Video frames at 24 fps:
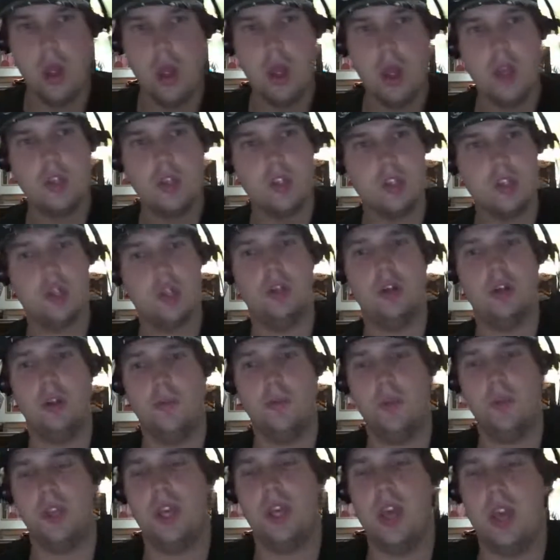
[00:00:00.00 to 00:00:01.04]
Starting
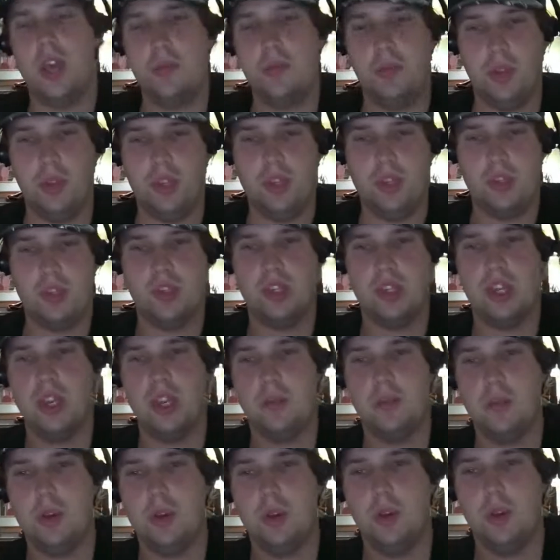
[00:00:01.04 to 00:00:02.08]
off with the 8th place
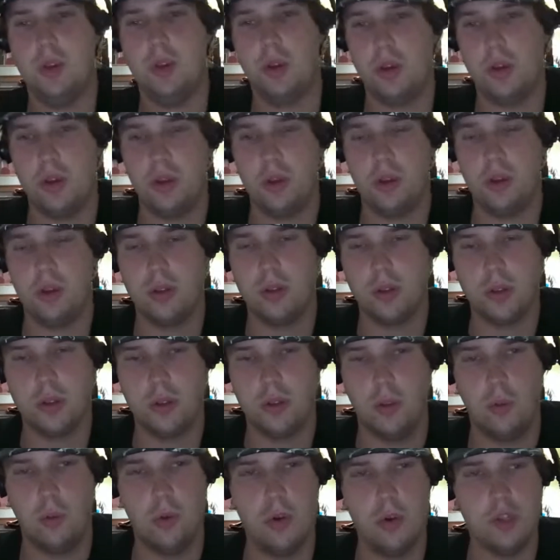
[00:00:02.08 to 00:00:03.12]
team.
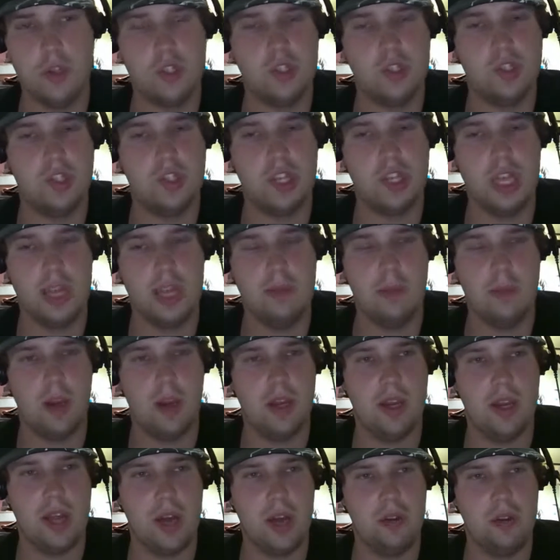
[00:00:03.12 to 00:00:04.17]
The worst team
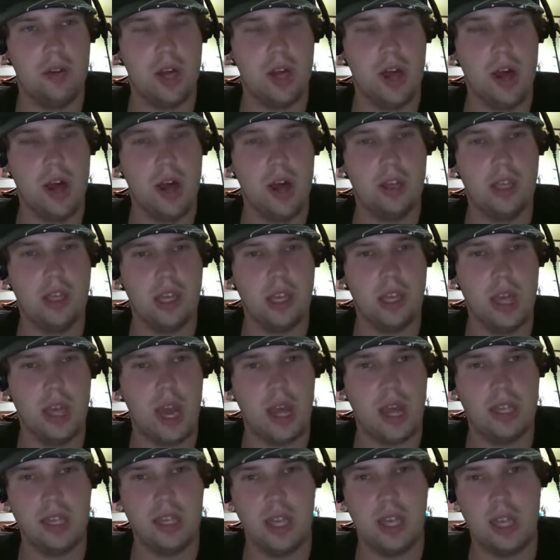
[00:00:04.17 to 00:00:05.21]
right now in hockey,
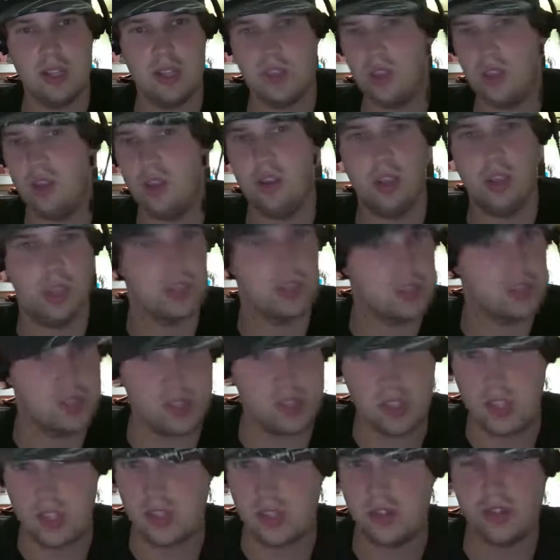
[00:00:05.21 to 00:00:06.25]
I can't tell you because the
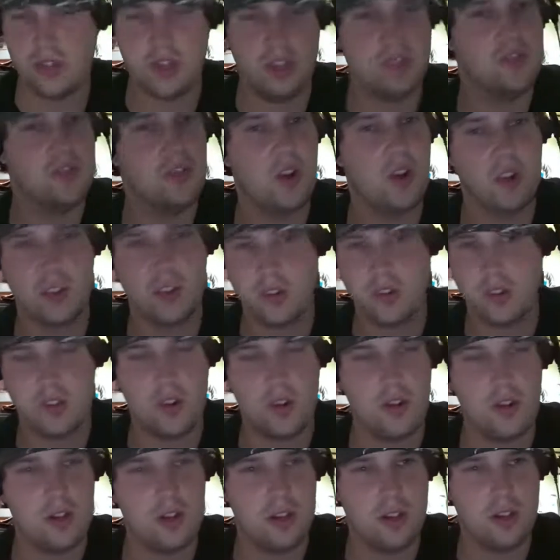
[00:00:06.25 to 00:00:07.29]
season just fucking
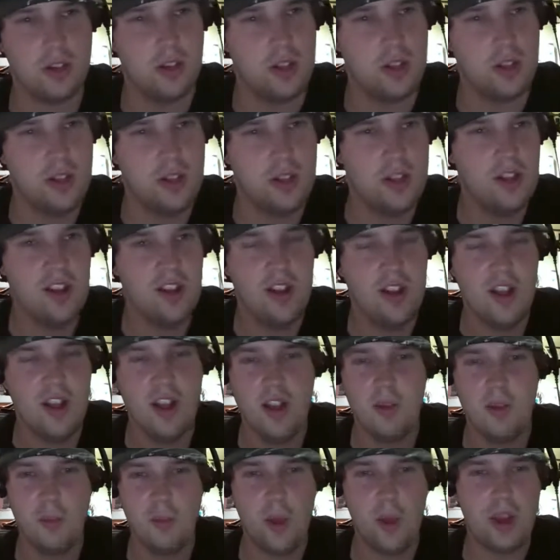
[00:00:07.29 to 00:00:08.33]
started.
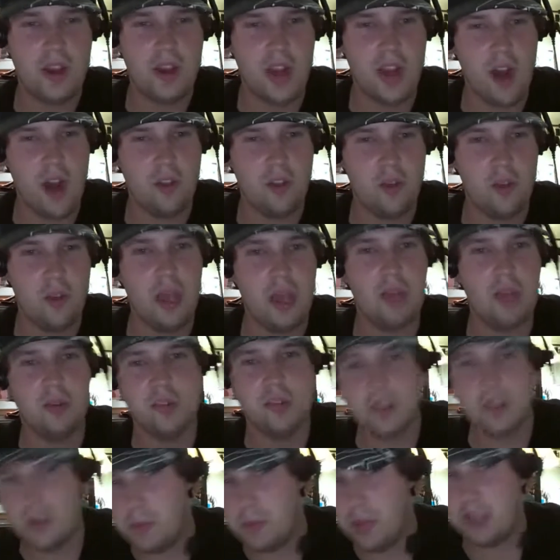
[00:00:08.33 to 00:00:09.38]
Right now, the
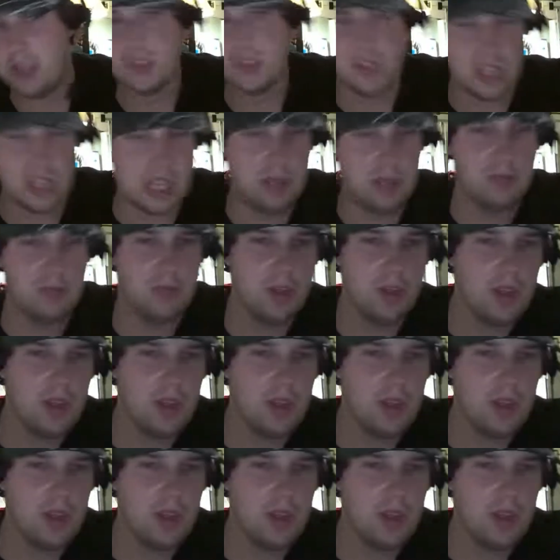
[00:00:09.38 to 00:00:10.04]
Penguins are the best team.